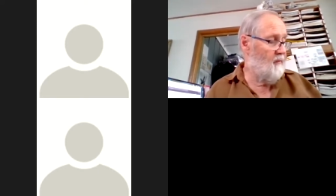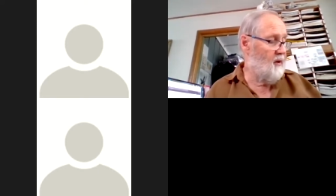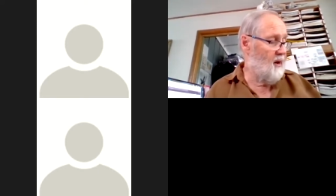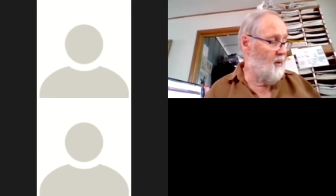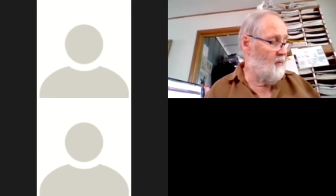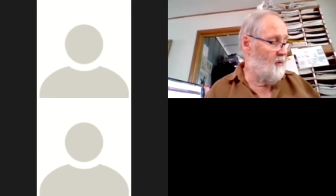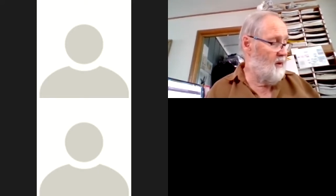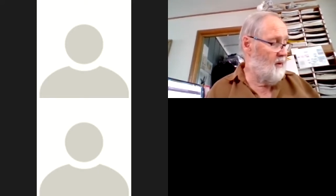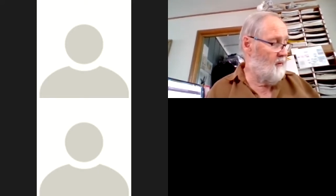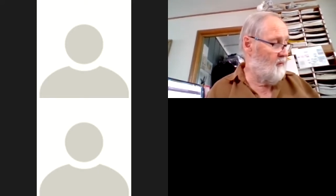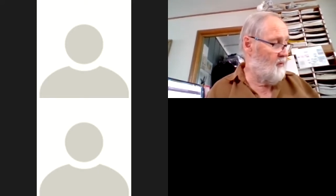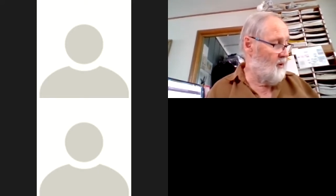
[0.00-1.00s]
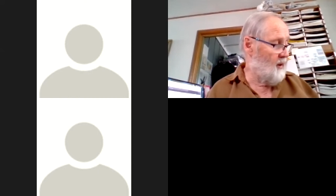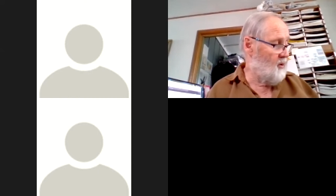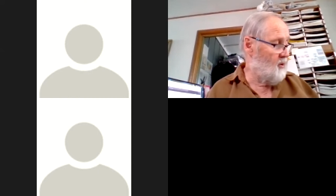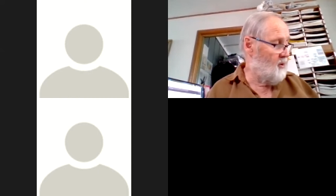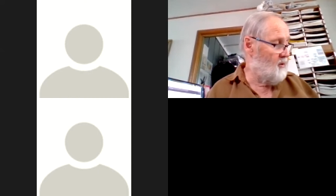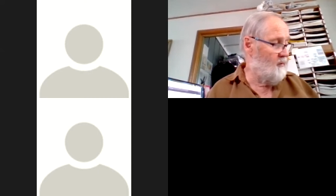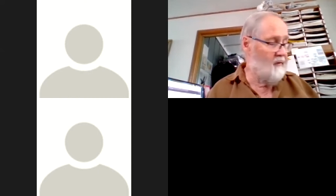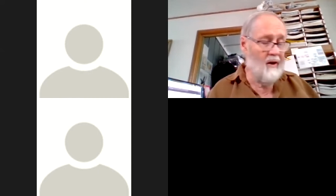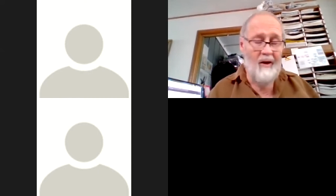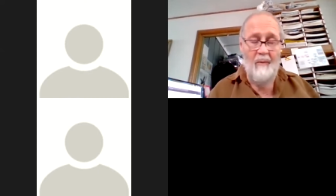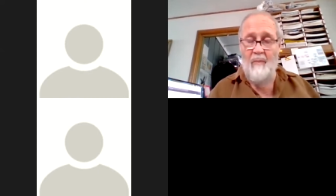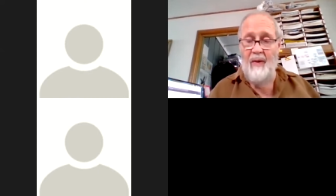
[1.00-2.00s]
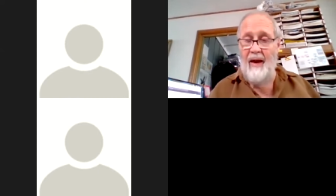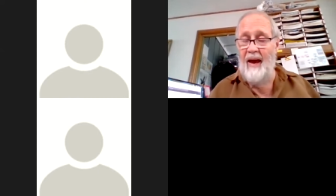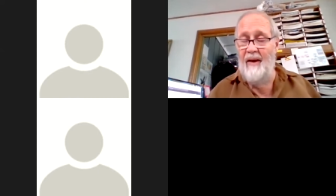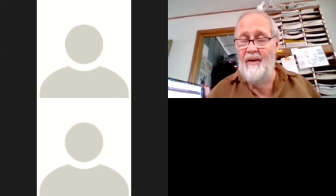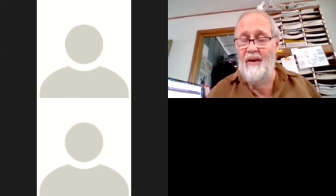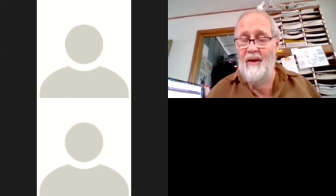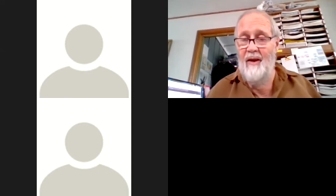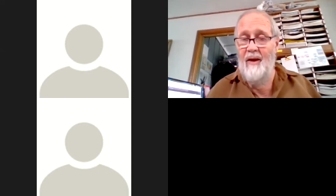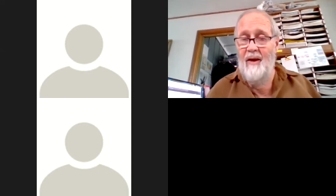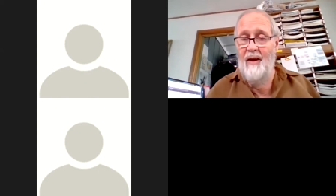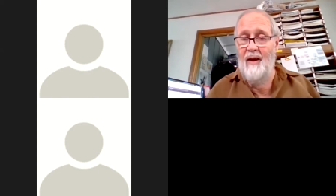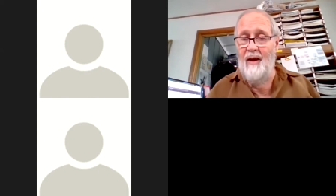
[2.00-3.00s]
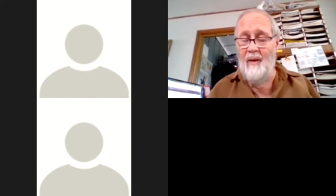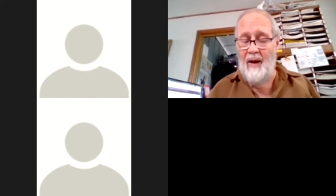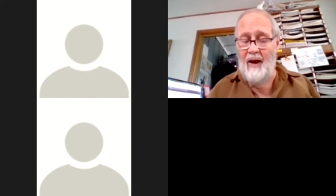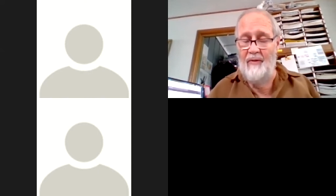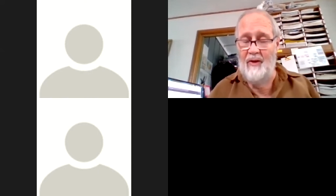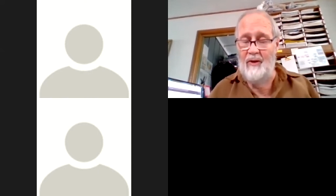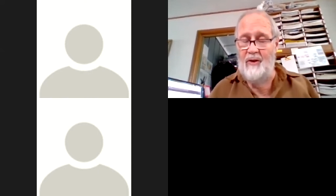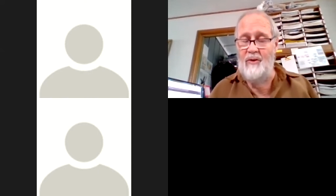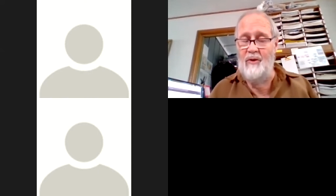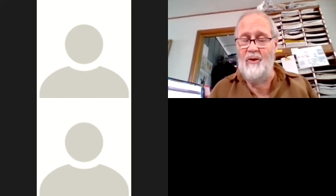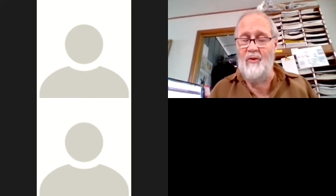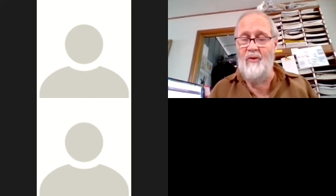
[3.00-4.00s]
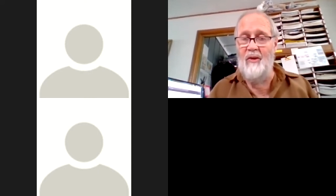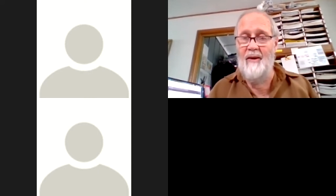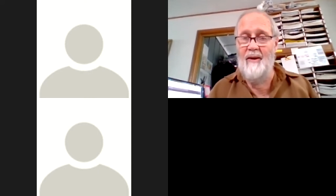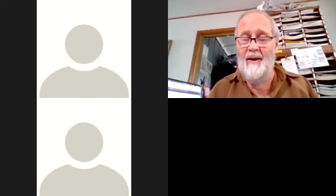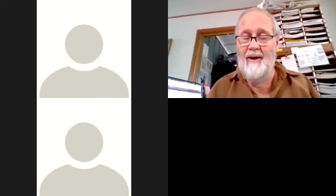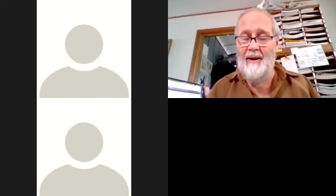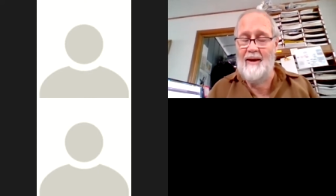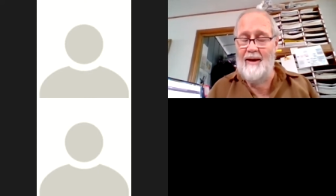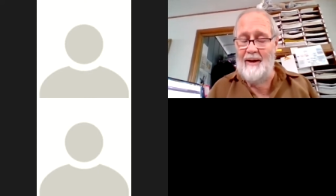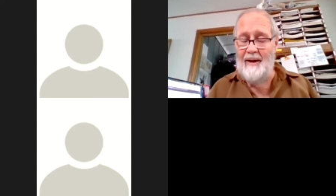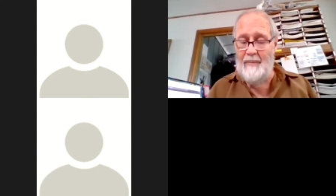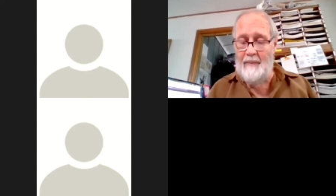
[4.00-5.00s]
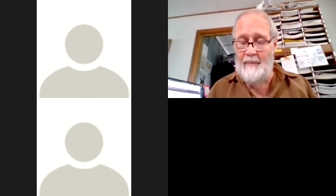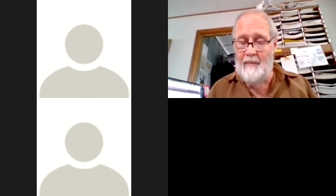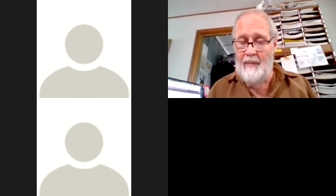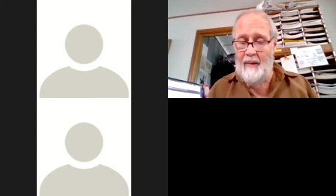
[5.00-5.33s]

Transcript: from very good to very bad, about the cougars. I'm